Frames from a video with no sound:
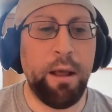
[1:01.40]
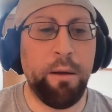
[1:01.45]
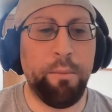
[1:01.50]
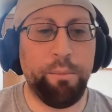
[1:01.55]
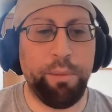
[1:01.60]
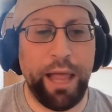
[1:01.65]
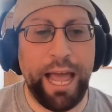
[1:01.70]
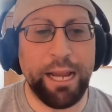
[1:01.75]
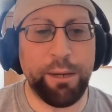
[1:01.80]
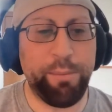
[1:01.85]

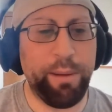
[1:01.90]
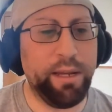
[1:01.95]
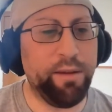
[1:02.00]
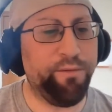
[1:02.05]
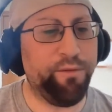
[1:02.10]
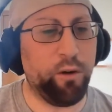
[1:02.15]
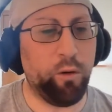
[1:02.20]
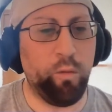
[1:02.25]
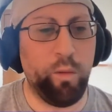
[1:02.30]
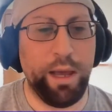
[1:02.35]
Blackmon,
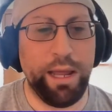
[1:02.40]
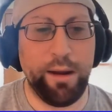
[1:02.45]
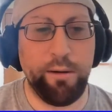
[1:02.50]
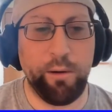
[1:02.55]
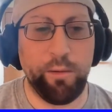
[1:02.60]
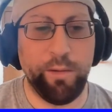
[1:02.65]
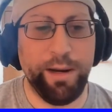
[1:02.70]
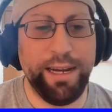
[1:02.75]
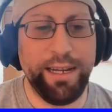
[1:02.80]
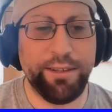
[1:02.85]
for
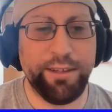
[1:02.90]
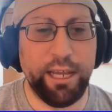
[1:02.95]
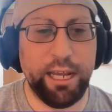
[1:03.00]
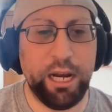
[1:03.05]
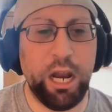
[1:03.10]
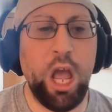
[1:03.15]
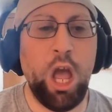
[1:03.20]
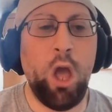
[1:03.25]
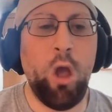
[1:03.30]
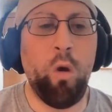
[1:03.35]
whatever
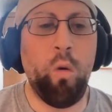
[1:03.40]
reason,